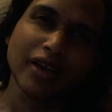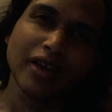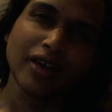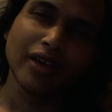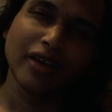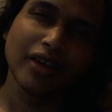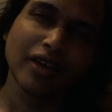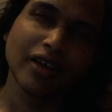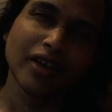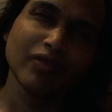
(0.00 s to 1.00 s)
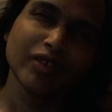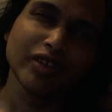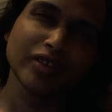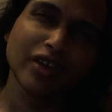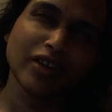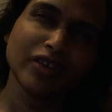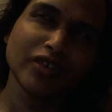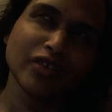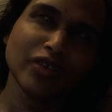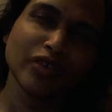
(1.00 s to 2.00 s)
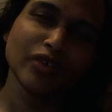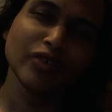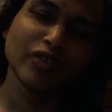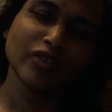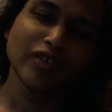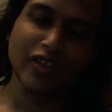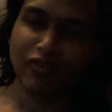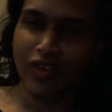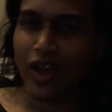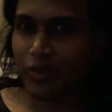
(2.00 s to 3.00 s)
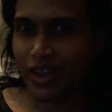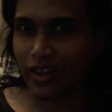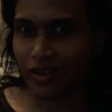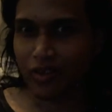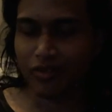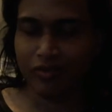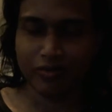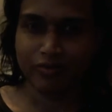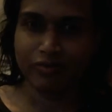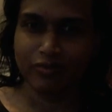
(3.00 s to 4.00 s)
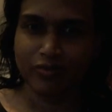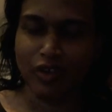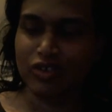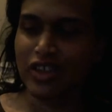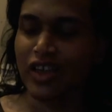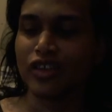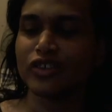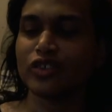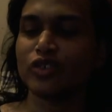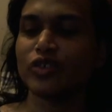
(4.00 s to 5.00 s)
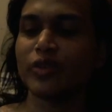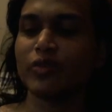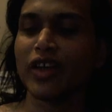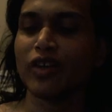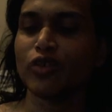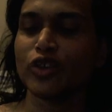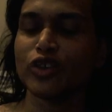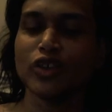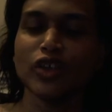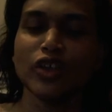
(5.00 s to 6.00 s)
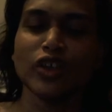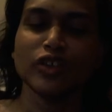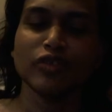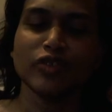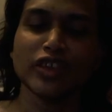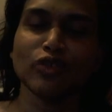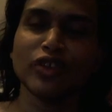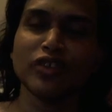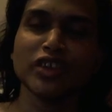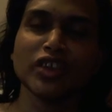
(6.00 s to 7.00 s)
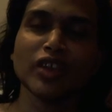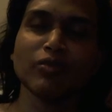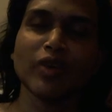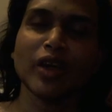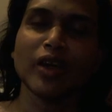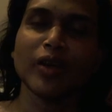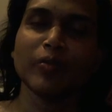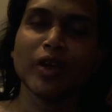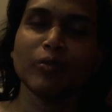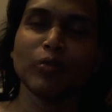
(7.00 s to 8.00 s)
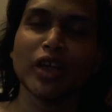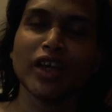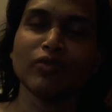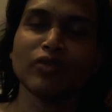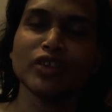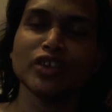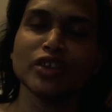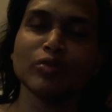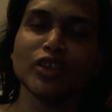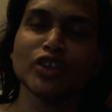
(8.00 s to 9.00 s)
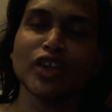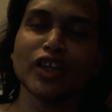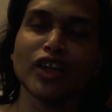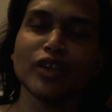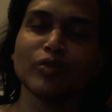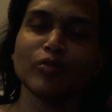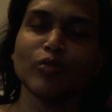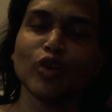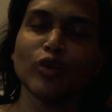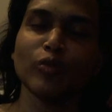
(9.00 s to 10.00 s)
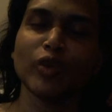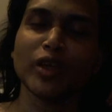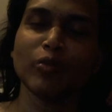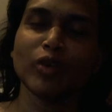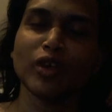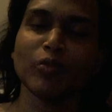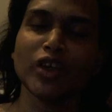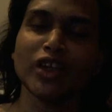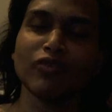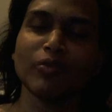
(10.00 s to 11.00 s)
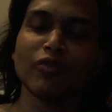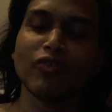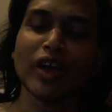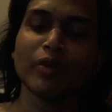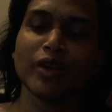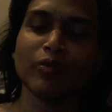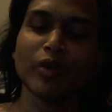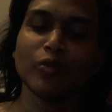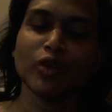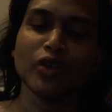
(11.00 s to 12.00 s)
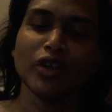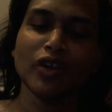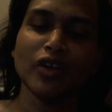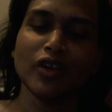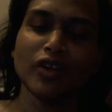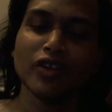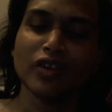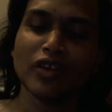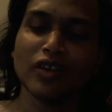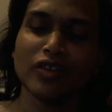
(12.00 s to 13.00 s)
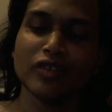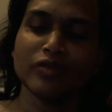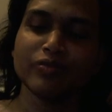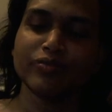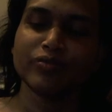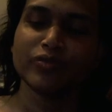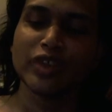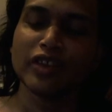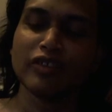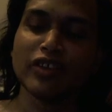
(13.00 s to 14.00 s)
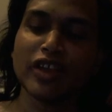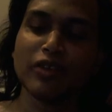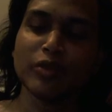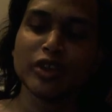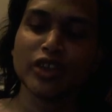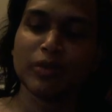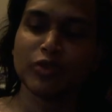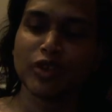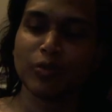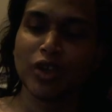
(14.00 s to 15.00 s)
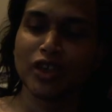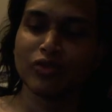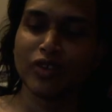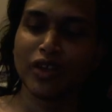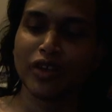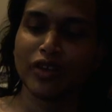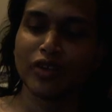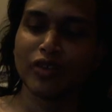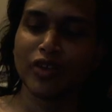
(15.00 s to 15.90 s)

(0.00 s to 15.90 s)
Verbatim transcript: uh, it's true like family you know I was I also told them like I wanted to the reason, only reason I'm um, applying for this is because I can't borrow any money from a family member. Um, yeah, there have been times in the past where you know